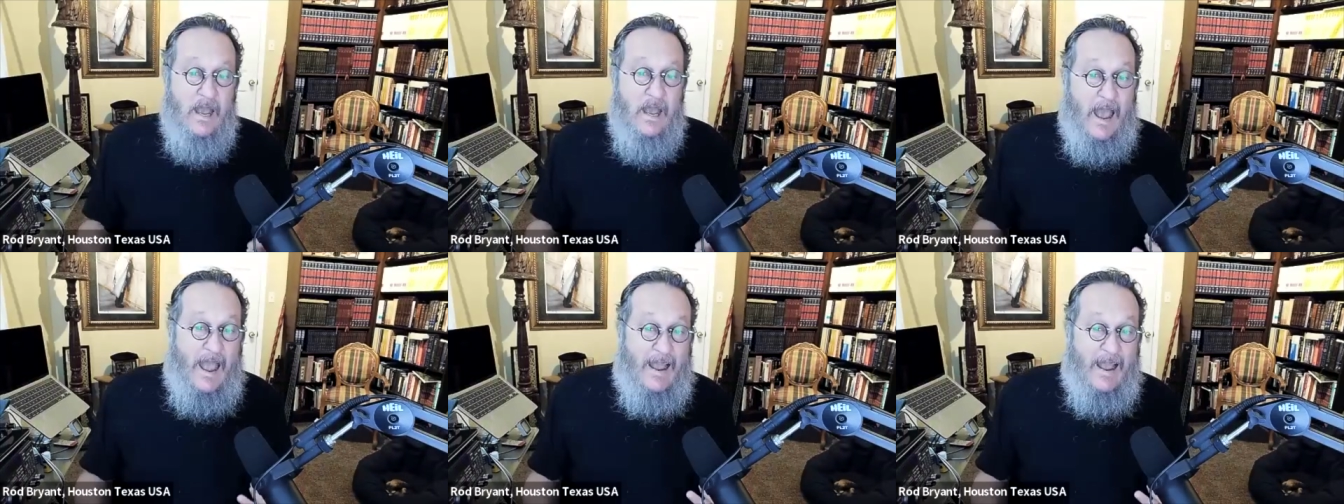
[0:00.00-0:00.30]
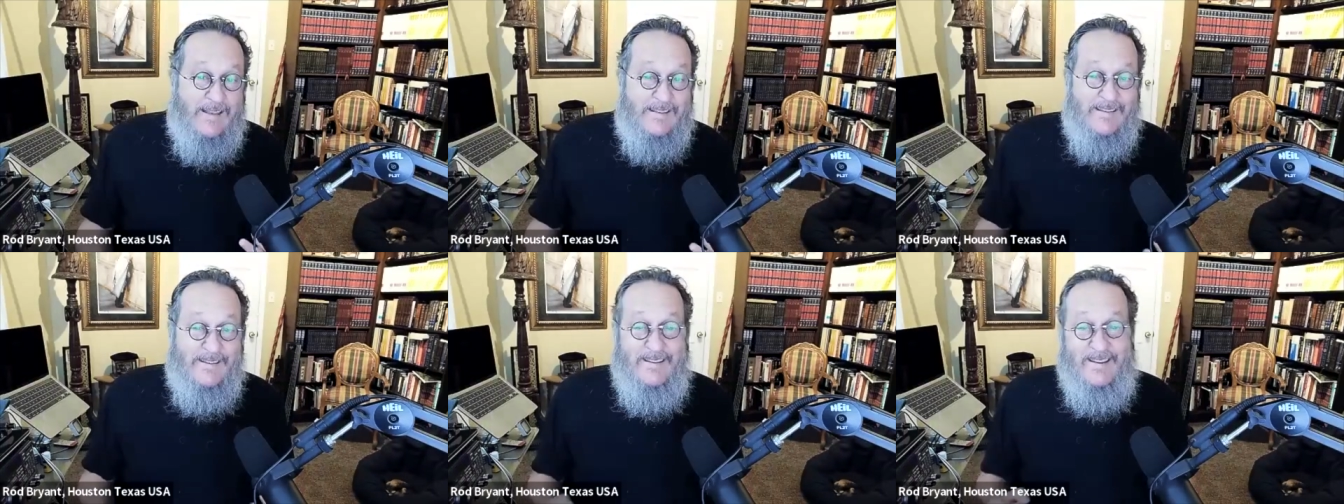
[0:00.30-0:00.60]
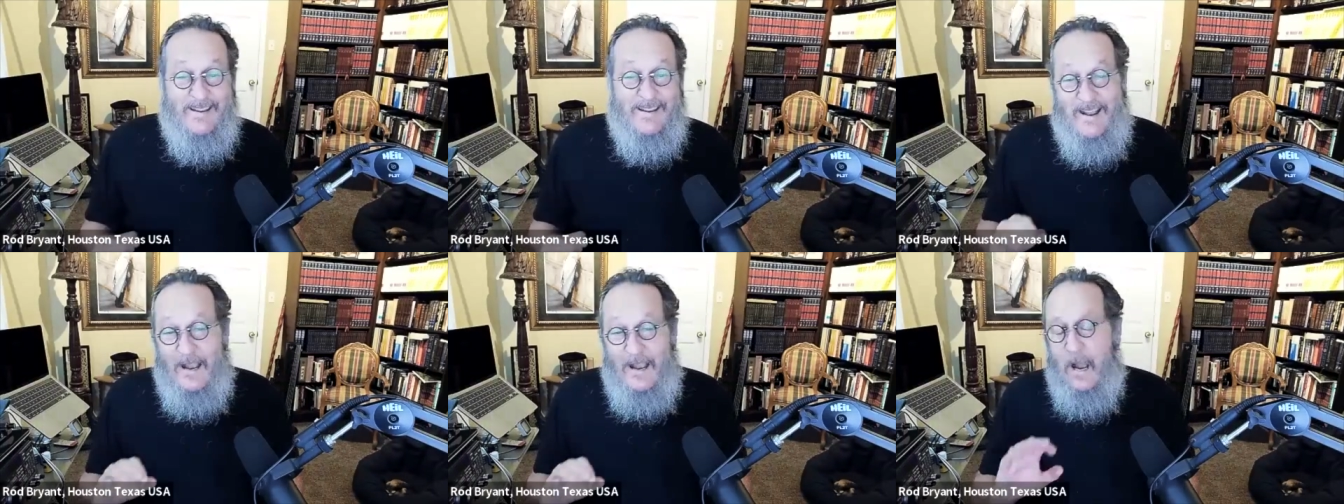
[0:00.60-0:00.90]
At
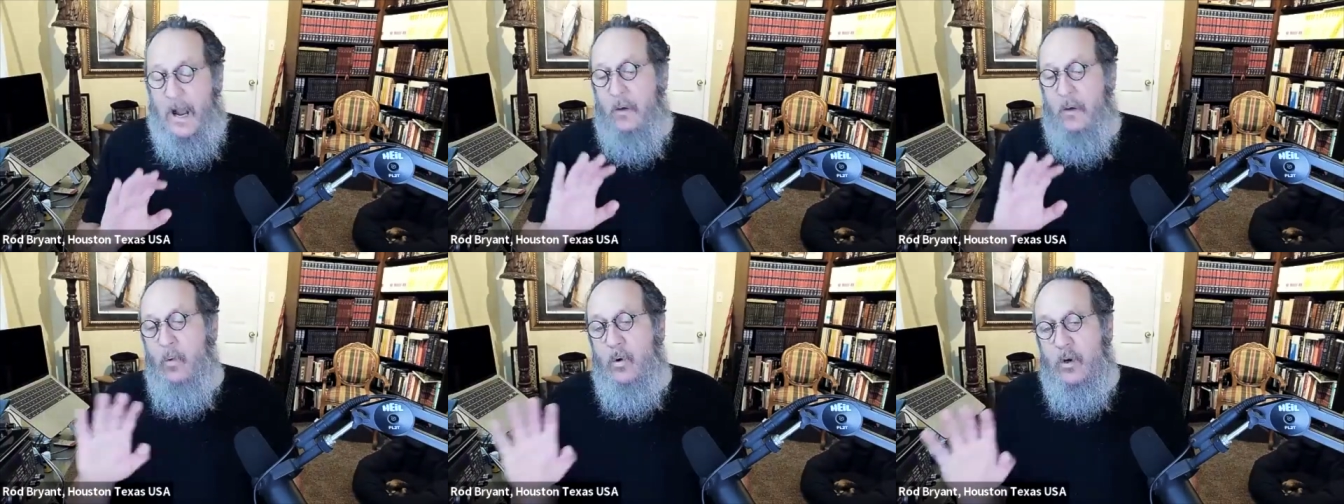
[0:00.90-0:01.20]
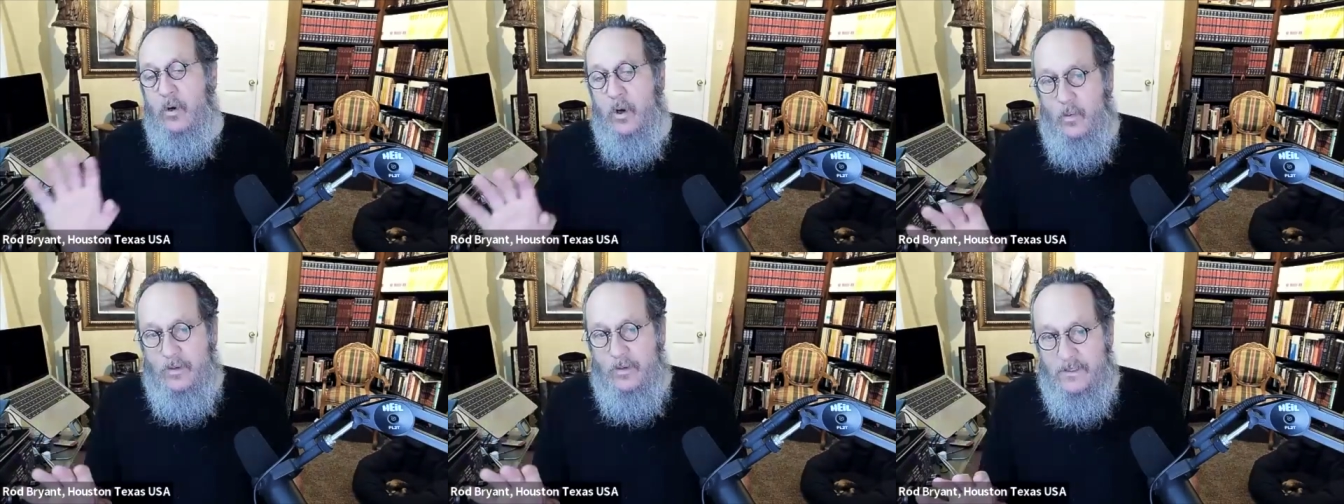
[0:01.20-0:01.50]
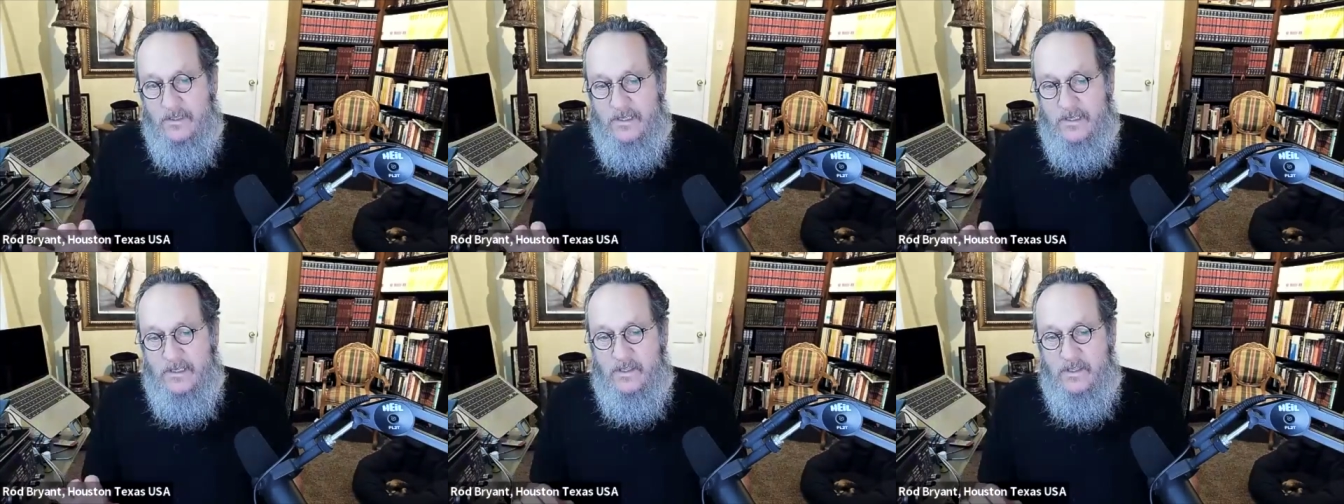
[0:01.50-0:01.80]
I won't go
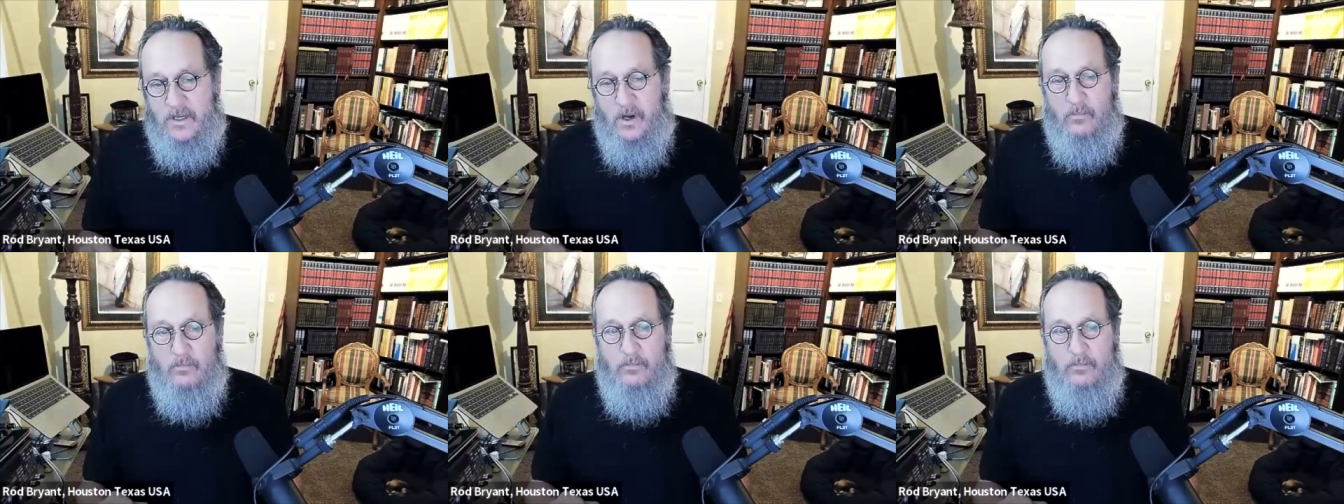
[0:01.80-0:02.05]
into detail,